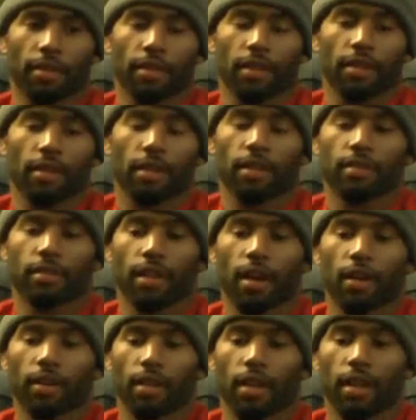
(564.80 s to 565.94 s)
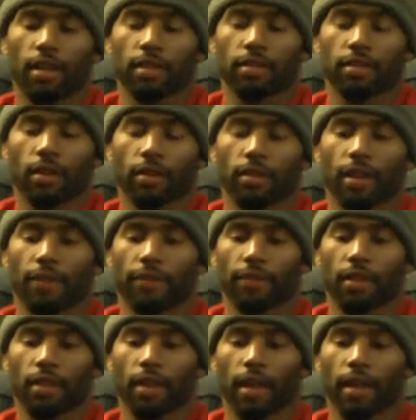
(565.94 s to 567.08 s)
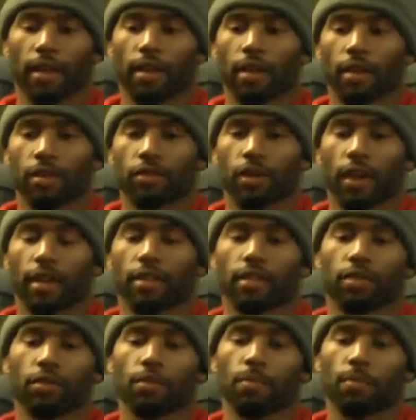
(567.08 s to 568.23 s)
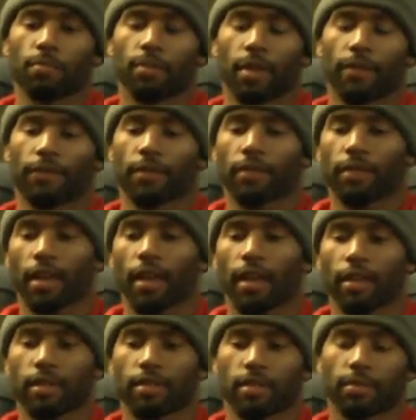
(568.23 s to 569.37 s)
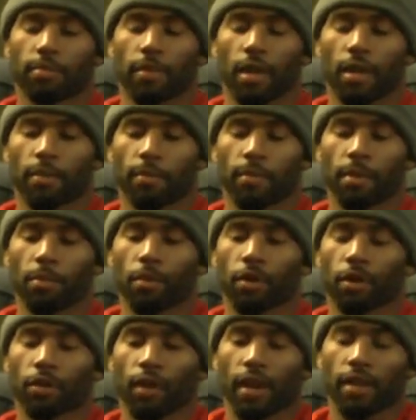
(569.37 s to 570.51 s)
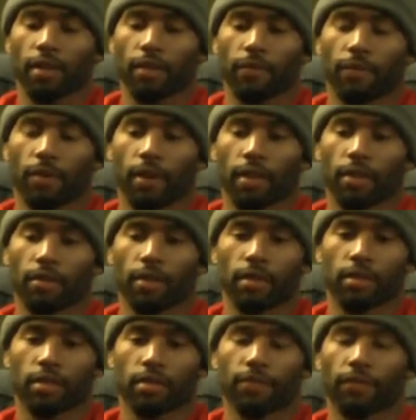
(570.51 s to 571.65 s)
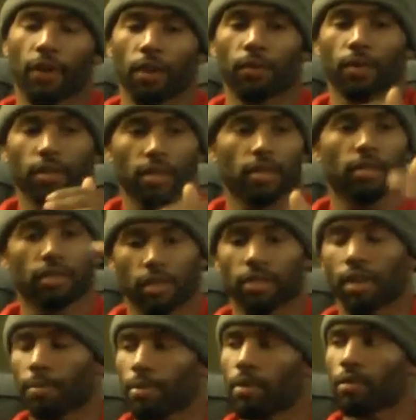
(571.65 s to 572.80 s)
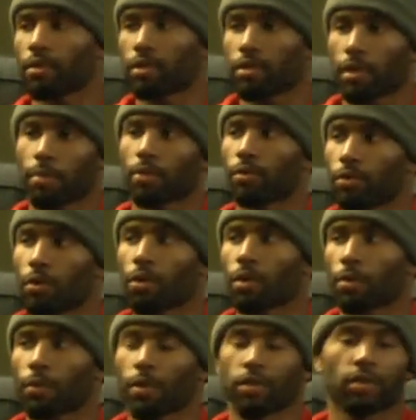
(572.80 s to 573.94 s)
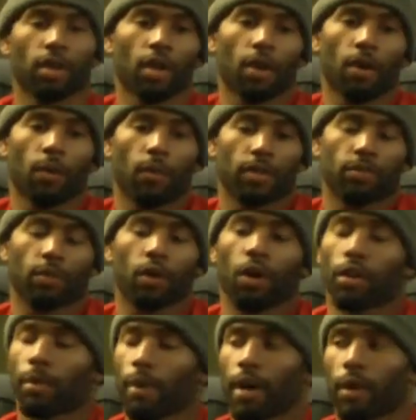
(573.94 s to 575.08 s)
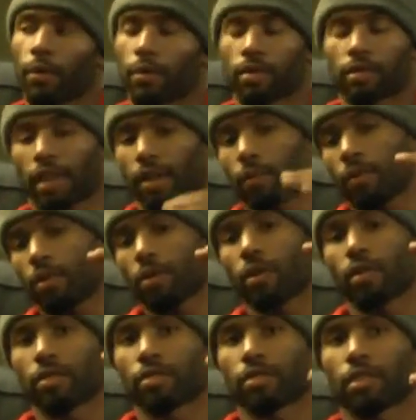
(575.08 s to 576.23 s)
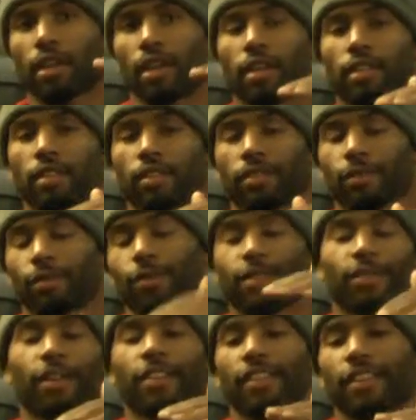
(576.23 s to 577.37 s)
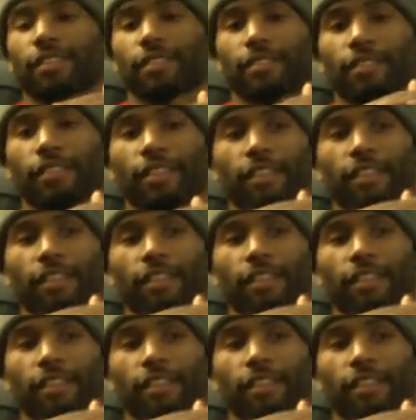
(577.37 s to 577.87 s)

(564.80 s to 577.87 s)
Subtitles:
think kids nowadays are definitely like trying to do different things and be more creative rather than just following the typical norm, which we're all about. Is like we don't understand, or we try not to